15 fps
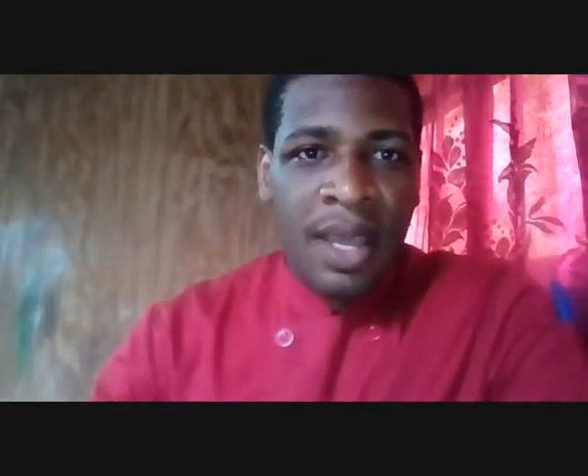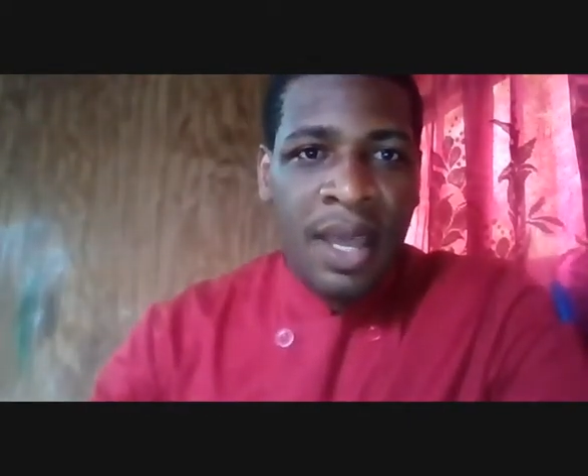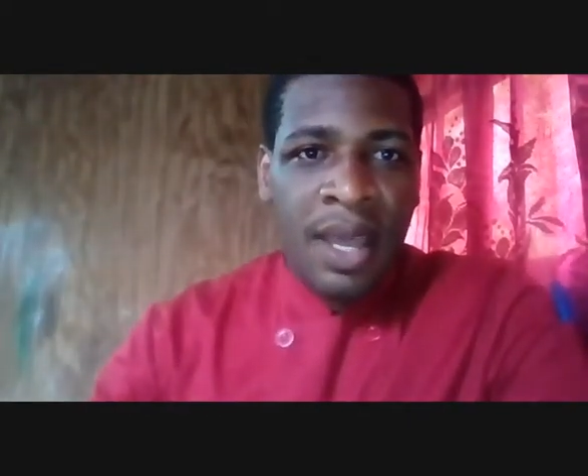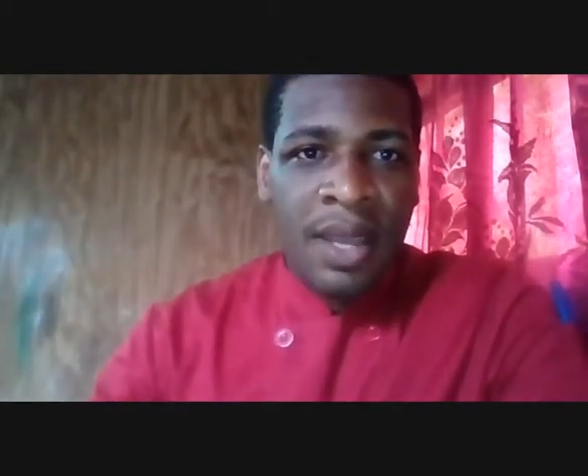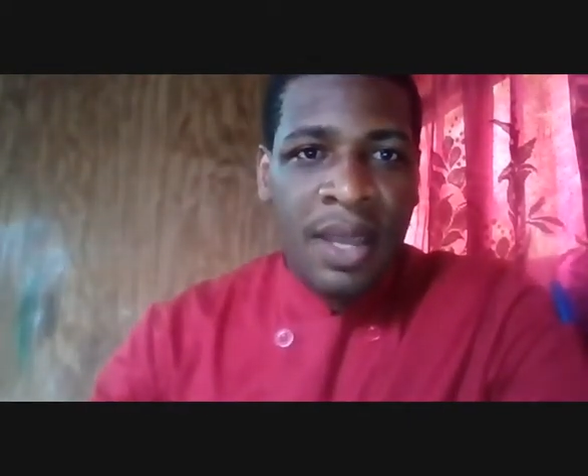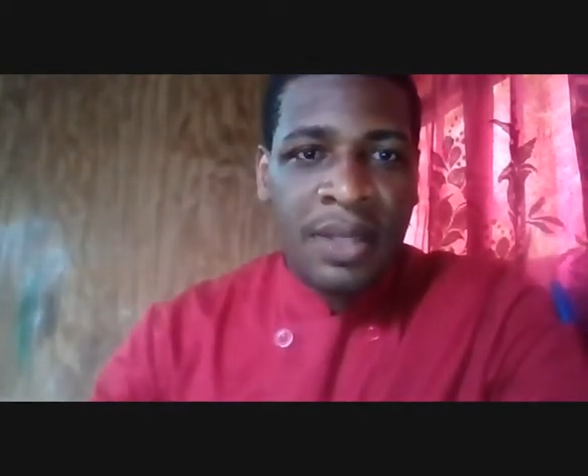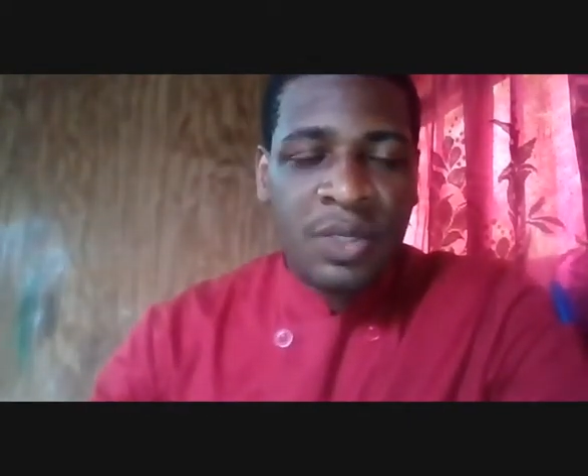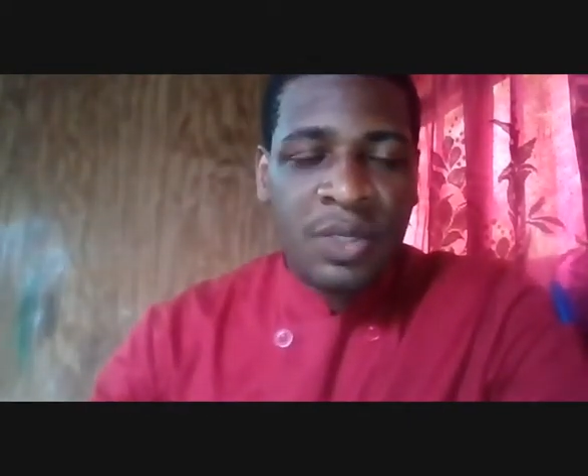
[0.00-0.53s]

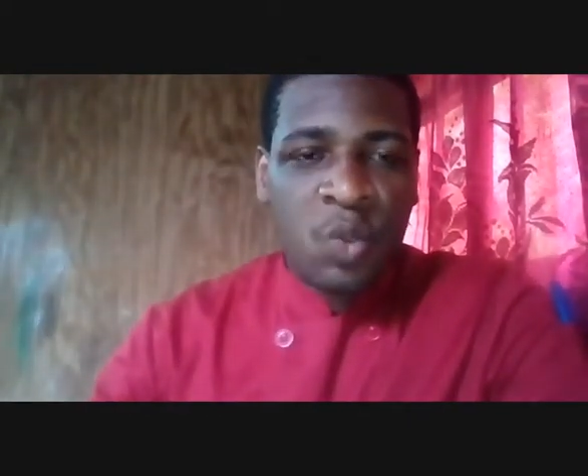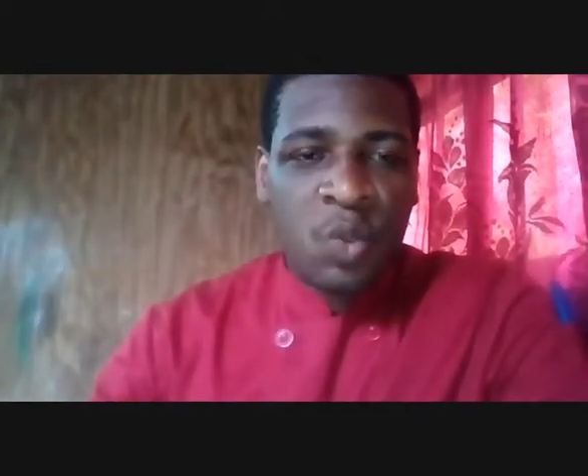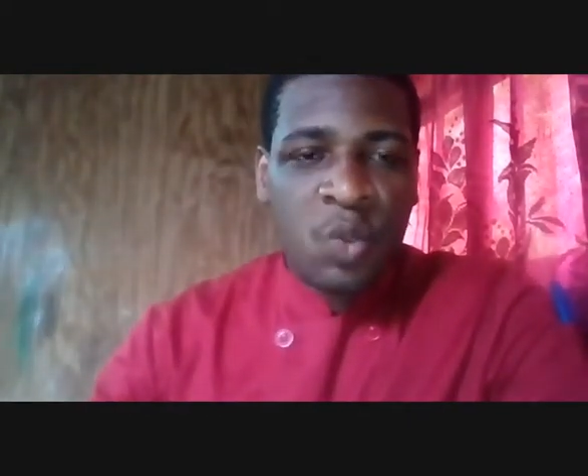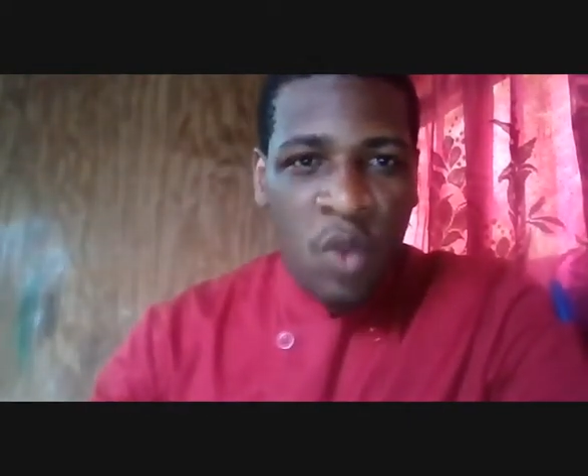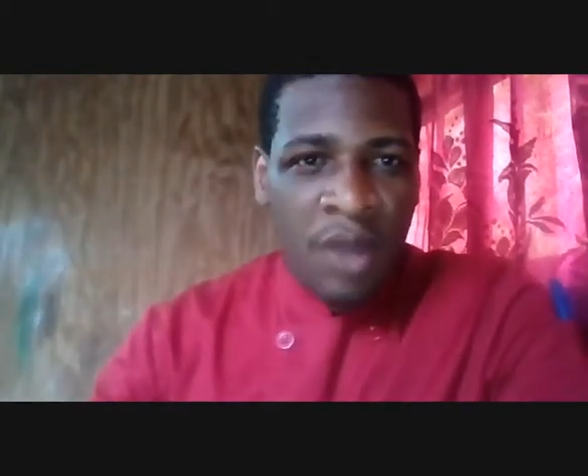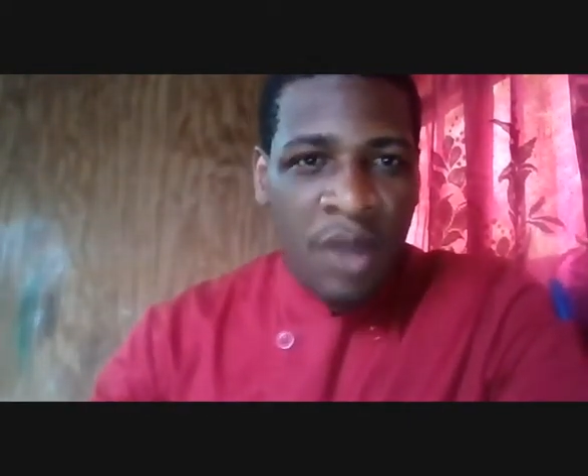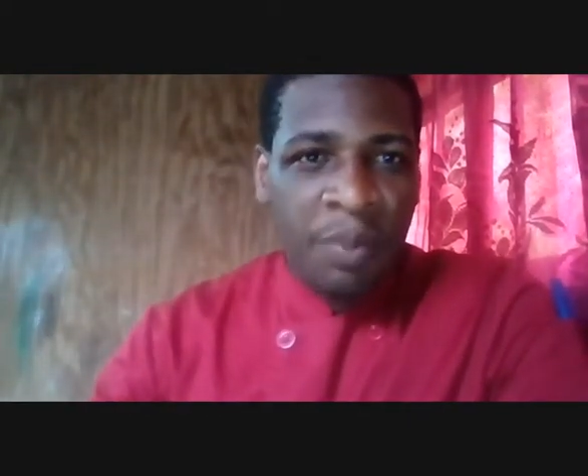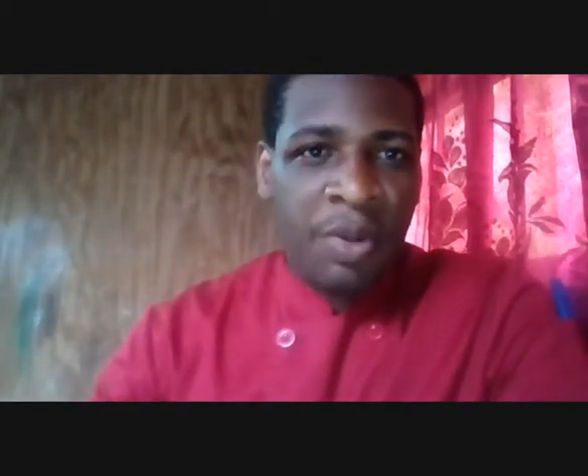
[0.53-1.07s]
At
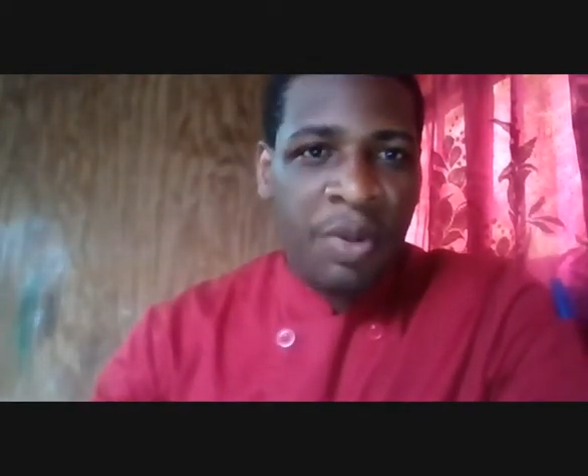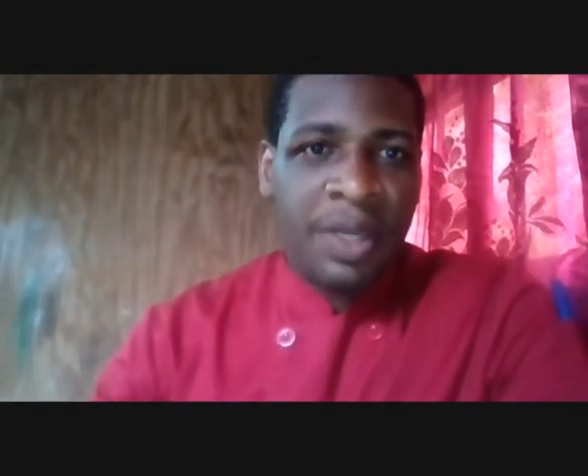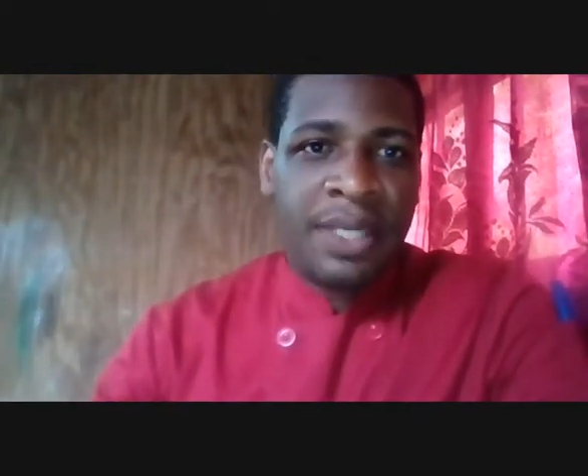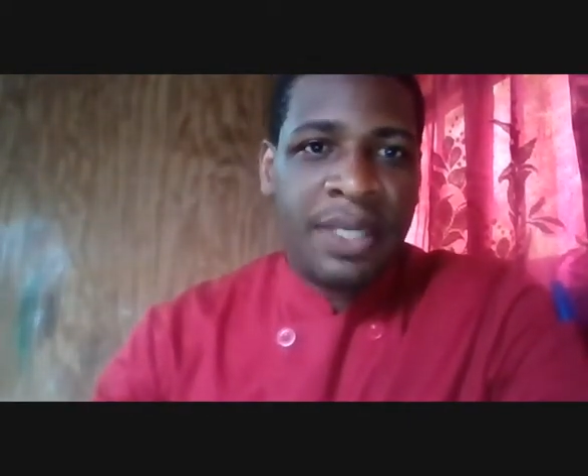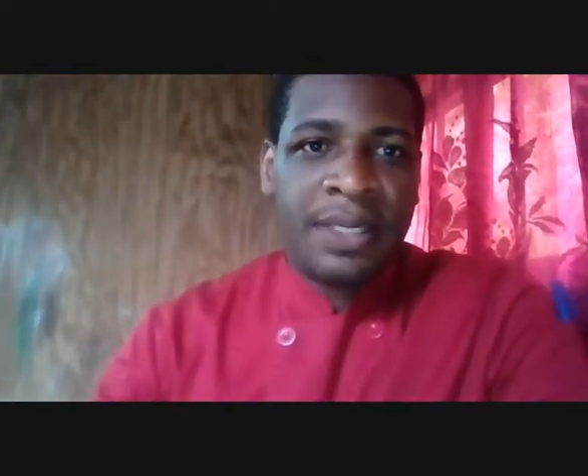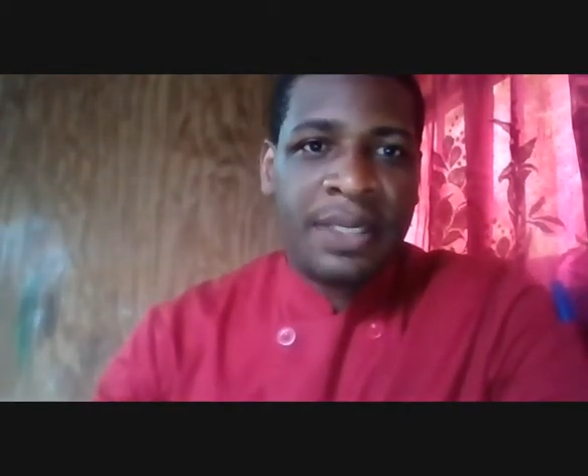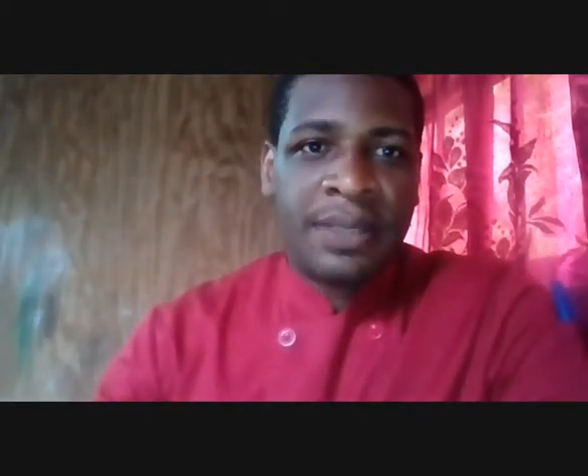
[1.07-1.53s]
one point,